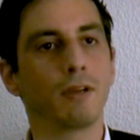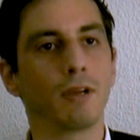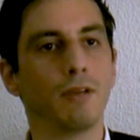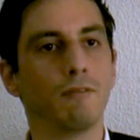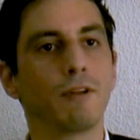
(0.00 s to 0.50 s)
having
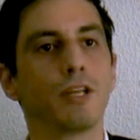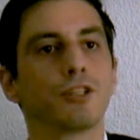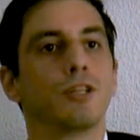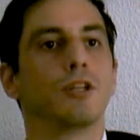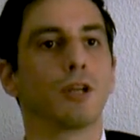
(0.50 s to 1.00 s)

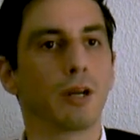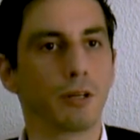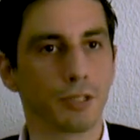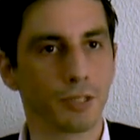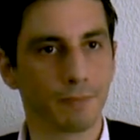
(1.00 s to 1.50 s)
inflation in
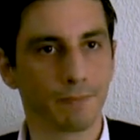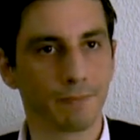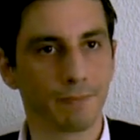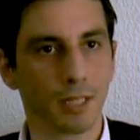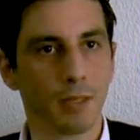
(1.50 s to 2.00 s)
dollars
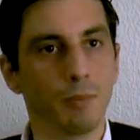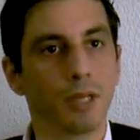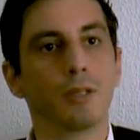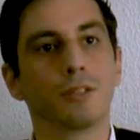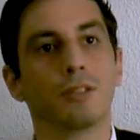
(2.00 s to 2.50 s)

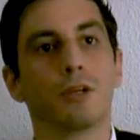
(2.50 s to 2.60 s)
because